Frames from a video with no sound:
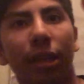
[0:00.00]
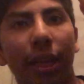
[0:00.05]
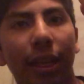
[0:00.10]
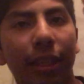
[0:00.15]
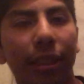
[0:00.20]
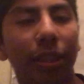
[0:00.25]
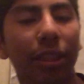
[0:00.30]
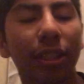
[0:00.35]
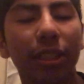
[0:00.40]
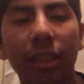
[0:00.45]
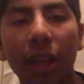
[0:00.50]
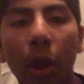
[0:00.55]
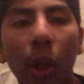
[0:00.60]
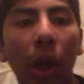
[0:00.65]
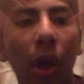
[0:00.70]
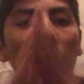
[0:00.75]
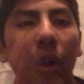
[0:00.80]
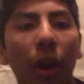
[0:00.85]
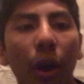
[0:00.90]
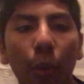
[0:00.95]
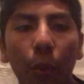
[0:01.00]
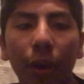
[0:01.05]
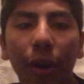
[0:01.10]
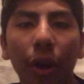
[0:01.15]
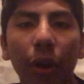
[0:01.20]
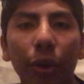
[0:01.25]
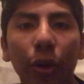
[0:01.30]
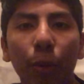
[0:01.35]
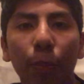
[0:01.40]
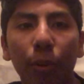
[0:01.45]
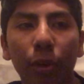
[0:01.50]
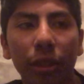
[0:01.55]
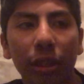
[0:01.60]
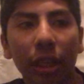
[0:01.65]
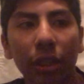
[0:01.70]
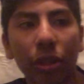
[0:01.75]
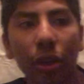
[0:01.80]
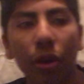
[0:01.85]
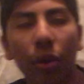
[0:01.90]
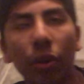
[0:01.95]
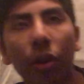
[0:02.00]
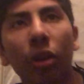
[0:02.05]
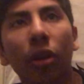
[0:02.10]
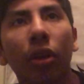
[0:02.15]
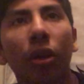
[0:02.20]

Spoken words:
and she's no longer at 100%.